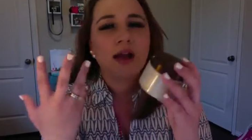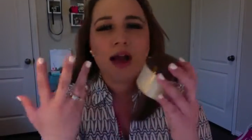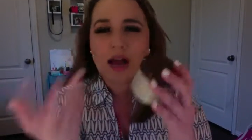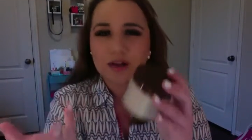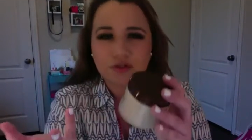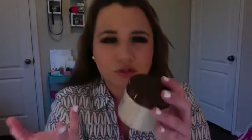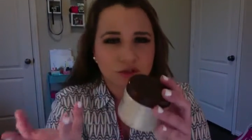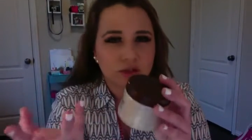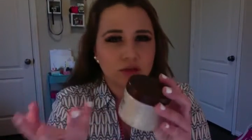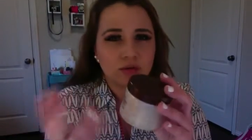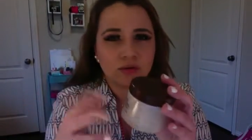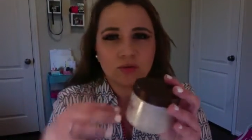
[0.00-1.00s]
After
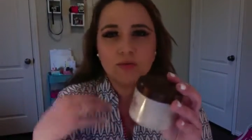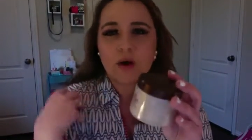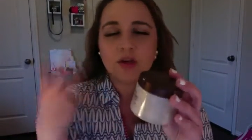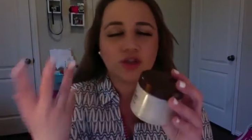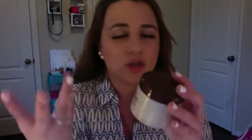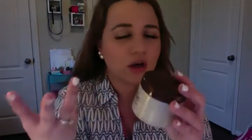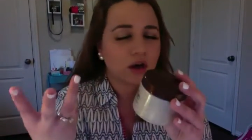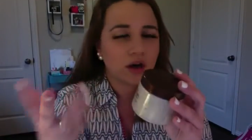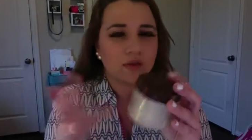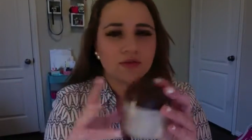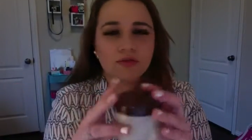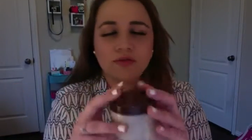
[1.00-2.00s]
you wash it
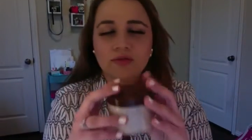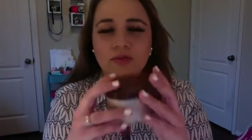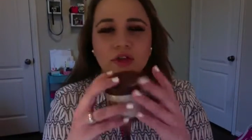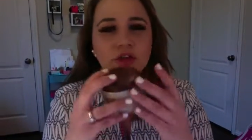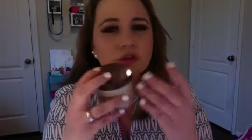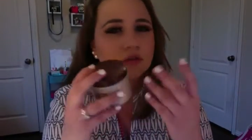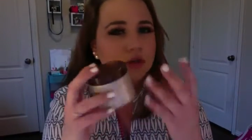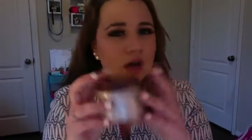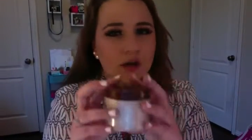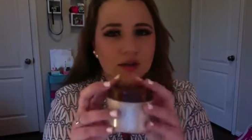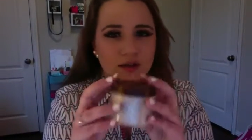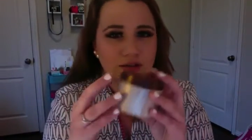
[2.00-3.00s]
off, you're
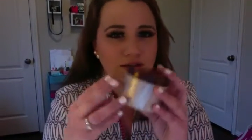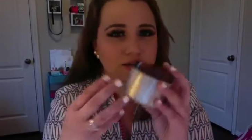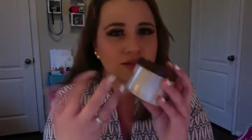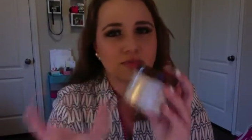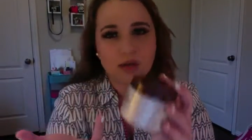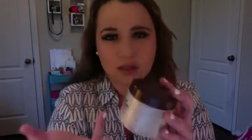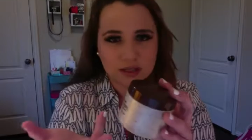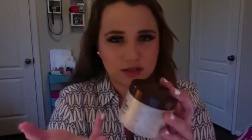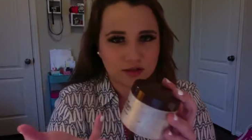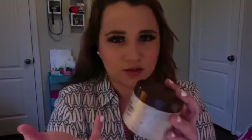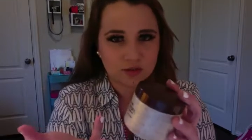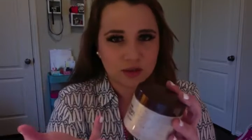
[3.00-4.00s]
not gonna smell like
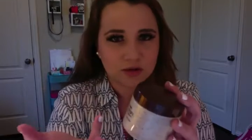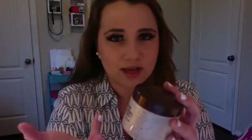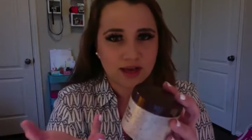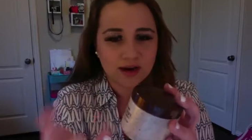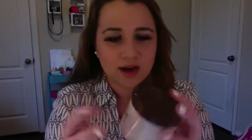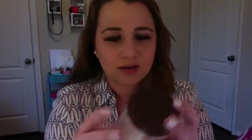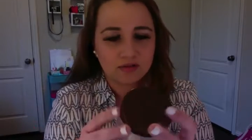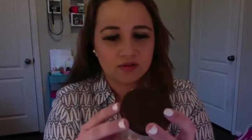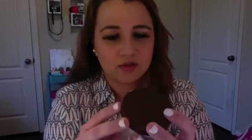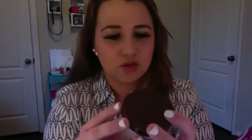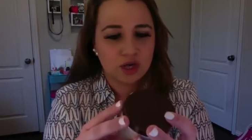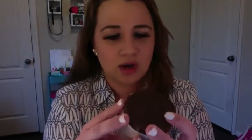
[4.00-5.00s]
this when you get out of
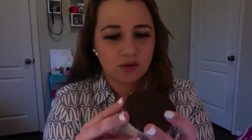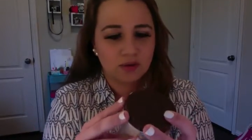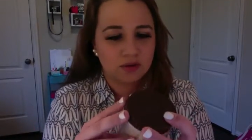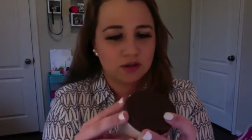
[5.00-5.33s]
the shower.